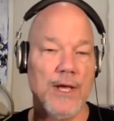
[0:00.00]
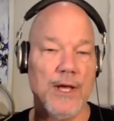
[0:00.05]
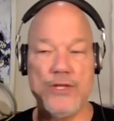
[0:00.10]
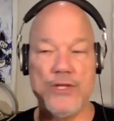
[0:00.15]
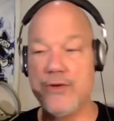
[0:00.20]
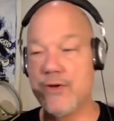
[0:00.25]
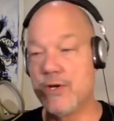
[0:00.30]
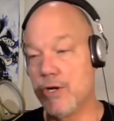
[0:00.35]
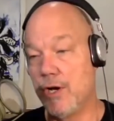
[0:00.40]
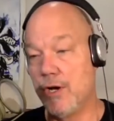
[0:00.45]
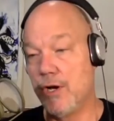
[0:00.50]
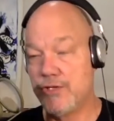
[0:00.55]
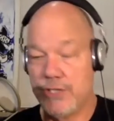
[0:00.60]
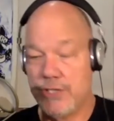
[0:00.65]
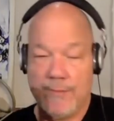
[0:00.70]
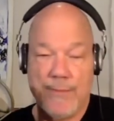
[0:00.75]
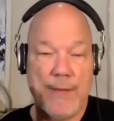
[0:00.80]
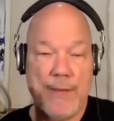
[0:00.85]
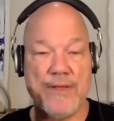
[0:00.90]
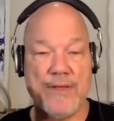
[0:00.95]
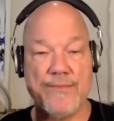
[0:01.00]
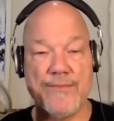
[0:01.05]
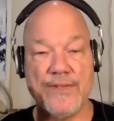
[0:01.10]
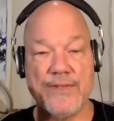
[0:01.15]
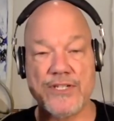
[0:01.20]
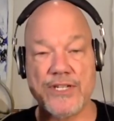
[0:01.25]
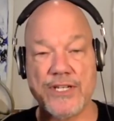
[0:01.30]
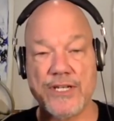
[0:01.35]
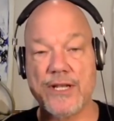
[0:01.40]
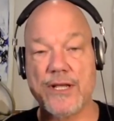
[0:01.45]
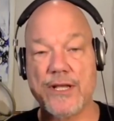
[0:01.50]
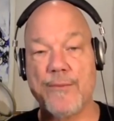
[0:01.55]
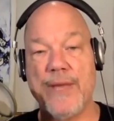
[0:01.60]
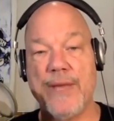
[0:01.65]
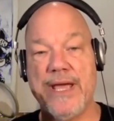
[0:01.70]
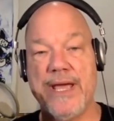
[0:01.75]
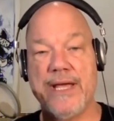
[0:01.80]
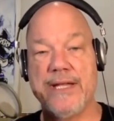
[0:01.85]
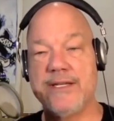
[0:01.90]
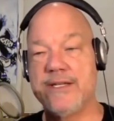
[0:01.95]
You could also maybe even send a
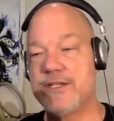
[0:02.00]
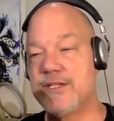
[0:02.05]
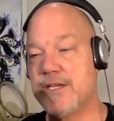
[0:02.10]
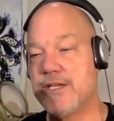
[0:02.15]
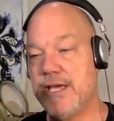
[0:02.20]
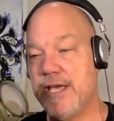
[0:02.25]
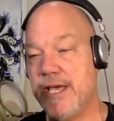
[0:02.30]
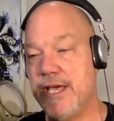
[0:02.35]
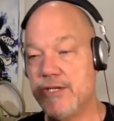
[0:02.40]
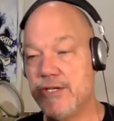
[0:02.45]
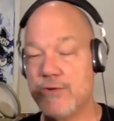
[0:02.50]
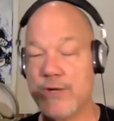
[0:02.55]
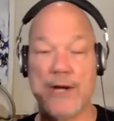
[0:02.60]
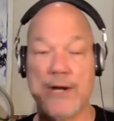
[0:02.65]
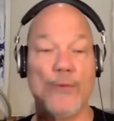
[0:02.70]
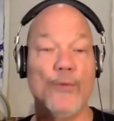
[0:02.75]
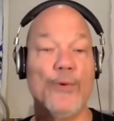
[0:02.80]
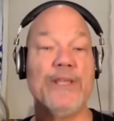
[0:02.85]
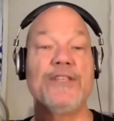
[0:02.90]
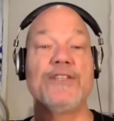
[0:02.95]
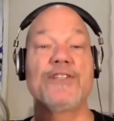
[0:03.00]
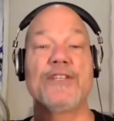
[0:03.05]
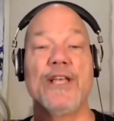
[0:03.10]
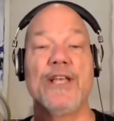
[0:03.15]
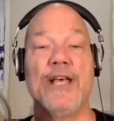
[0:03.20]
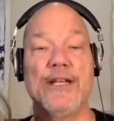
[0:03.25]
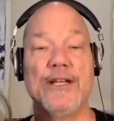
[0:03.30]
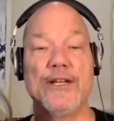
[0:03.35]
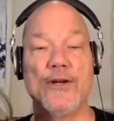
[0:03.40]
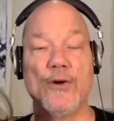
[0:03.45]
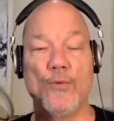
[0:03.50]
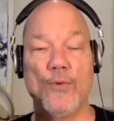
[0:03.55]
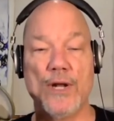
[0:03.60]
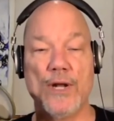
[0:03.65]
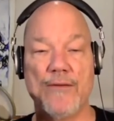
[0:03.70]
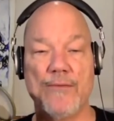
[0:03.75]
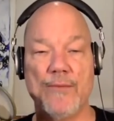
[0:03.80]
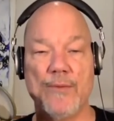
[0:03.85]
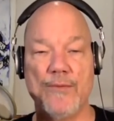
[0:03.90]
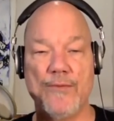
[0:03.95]
command to say, hey, try to reset it or
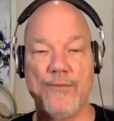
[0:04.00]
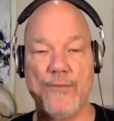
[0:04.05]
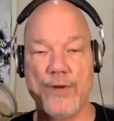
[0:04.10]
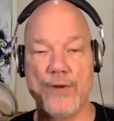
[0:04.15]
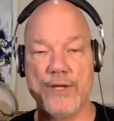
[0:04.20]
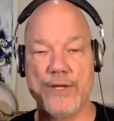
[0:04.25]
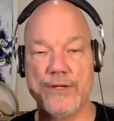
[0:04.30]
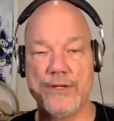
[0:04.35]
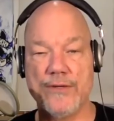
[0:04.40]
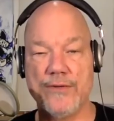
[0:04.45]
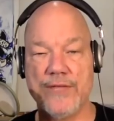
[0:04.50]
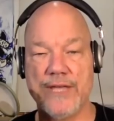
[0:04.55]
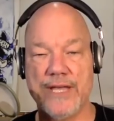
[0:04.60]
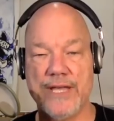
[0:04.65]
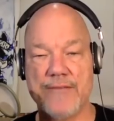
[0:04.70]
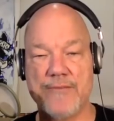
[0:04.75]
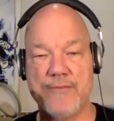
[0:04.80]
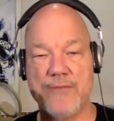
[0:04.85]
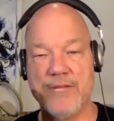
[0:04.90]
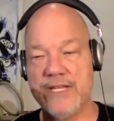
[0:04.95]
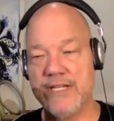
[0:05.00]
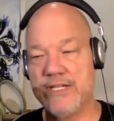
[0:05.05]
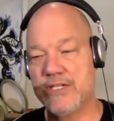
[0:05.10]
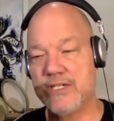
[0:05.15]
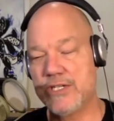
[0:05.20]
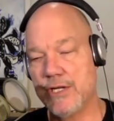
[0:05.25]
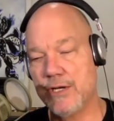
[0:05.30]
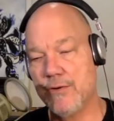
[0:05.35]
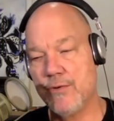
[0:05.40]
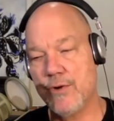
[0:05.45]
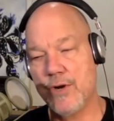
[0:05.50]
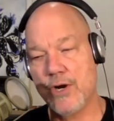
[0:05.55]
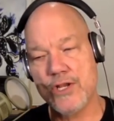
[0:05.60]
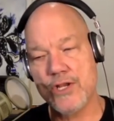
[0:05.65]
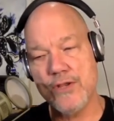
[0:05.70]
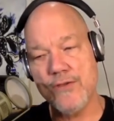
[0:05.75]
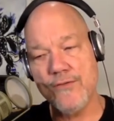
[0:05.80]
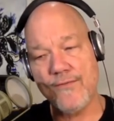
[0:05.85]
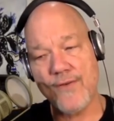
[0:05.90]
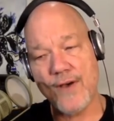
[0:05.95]
whatever before you do that. And so are
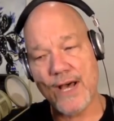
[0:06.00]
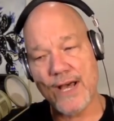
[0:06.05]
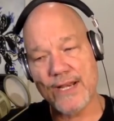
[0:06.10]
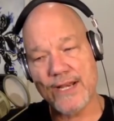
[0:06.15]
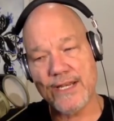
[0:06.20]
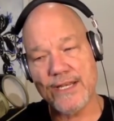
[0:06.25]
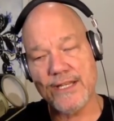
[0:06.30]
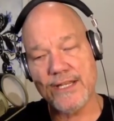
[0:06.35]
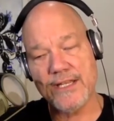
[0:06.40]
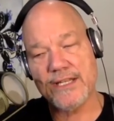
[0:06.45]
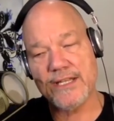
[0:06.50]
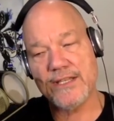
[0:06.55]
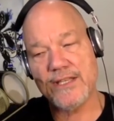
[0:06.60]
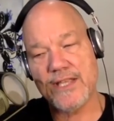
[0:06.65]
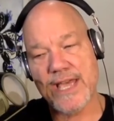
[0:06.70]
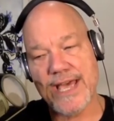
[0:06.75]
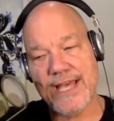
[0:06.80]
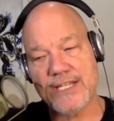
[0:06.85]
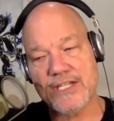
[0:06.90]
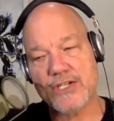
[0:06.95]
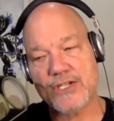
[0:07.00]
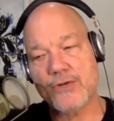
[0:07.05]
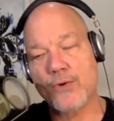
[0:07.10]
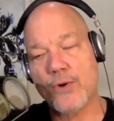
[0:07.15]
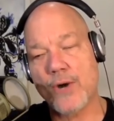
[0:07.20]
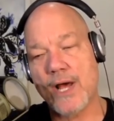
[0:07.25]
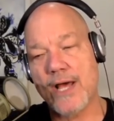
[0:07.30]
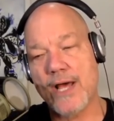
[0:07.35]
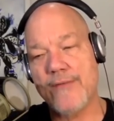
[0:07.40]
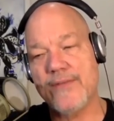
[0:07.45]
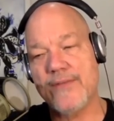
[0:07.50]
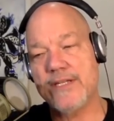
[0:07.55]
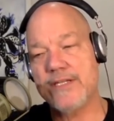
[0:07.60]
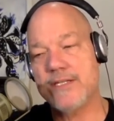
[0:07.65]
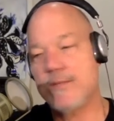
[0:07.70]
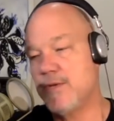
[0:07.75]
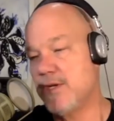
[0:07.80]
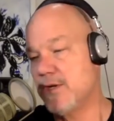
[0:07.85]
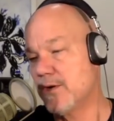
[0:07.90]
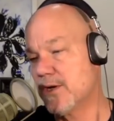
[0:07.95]
you finding that that's driving
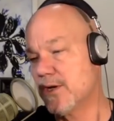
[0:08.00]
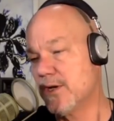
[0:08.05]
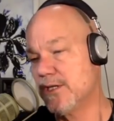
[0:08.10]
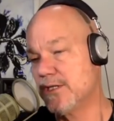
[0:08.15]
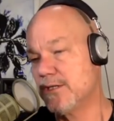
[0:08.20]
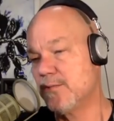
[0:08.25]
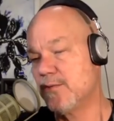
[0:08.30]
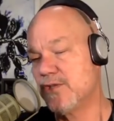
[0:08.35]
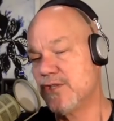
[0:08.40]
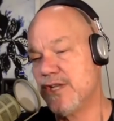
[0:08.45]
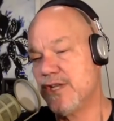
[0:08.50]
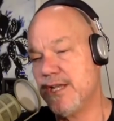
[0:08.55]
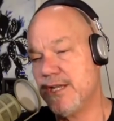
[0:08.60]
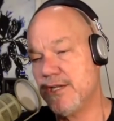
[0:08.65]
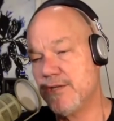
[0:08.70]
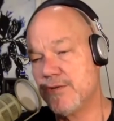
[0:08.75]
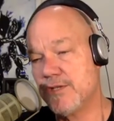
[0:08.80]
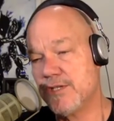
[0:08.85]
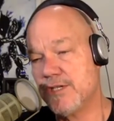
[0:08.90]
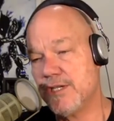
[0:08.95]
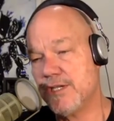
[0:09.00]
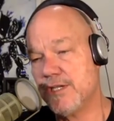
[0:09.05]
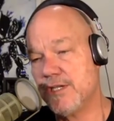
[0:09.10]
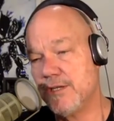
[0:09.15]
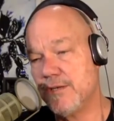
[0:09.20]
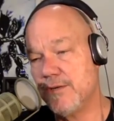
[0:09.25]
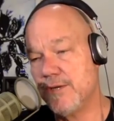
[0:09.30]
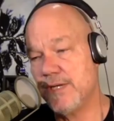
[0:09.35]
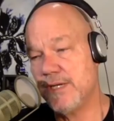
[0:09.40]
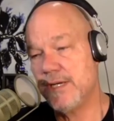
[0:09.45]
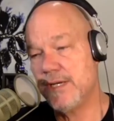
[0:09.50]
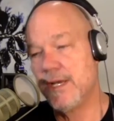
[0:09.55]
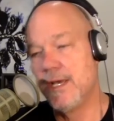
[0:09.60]
some of your customers' interest into it?